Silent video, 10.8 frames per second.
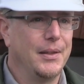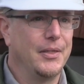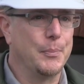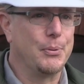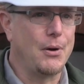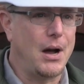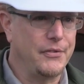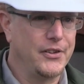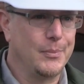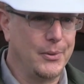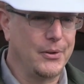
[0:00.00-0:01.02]
The
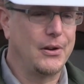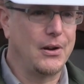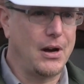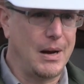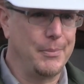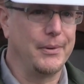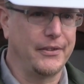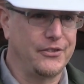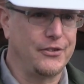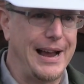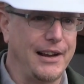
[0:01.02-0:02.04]
profitable copper
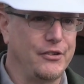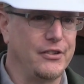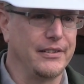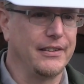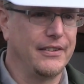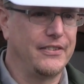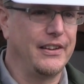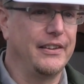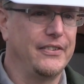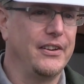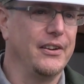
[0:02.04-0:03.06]
extraction
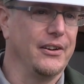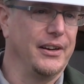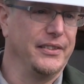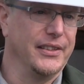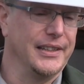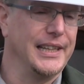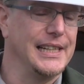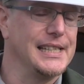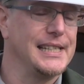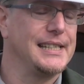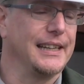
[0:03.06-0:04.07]
ceased here in the late
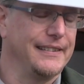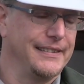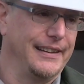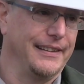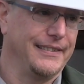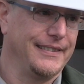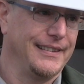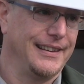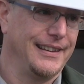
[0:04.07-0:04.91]
60s.